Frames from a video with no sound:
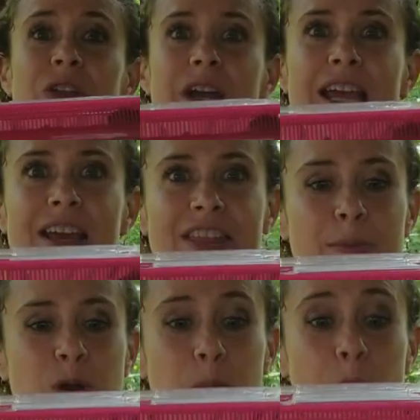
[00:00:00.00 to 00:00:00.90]
looking at them,
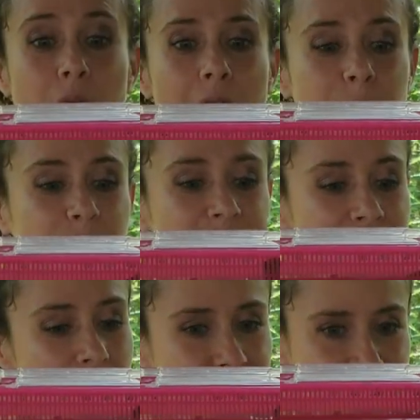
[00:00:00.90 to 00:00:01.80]
you're probably
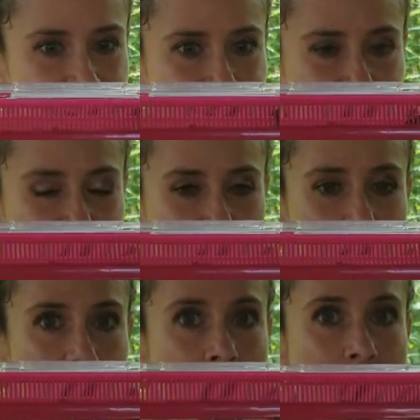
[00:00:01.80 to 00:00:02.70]
noticing that they're
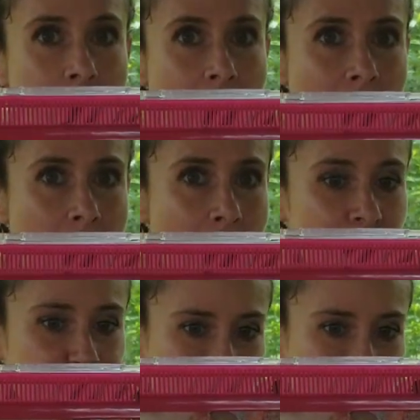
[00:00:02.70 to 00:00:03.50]
a lot